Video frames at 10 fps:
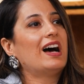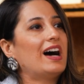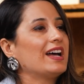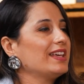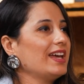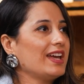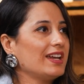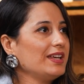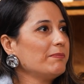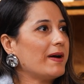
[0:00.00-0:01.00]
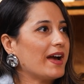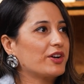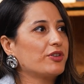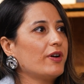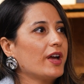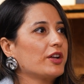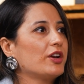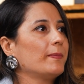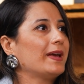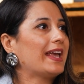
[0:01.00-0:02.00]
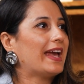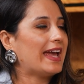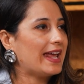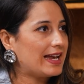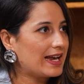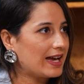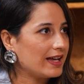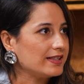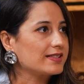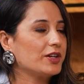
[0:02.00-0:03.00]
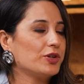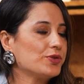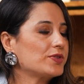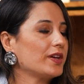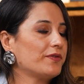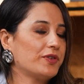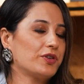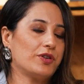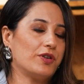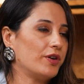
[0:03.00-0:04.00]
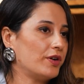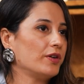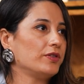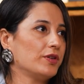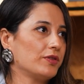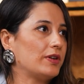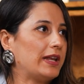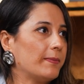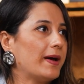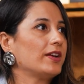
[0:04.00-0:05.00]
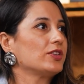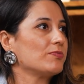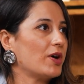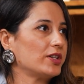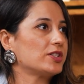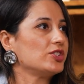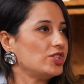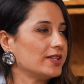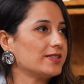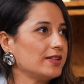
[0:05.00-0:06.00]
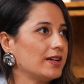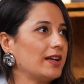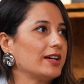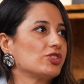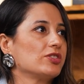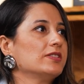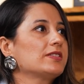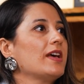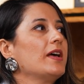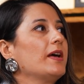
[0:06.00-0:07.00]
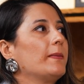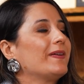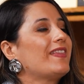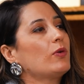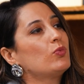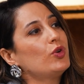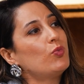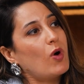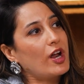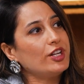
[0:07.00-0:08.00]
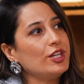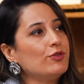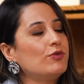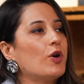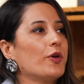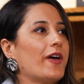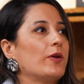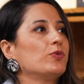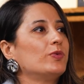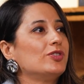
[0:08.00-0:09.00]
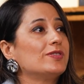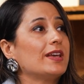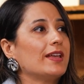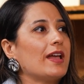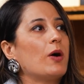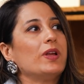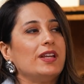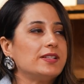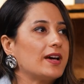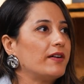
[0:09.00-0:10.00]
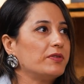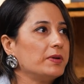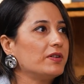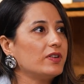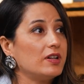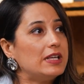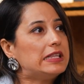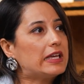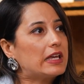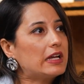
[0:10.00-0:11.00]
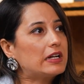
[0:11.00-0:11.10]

Are there any macroeconomic headlines? I know you said for the layman to monitor GST collections, but that would worry you, or that would say now we need to have a bit of a rethink?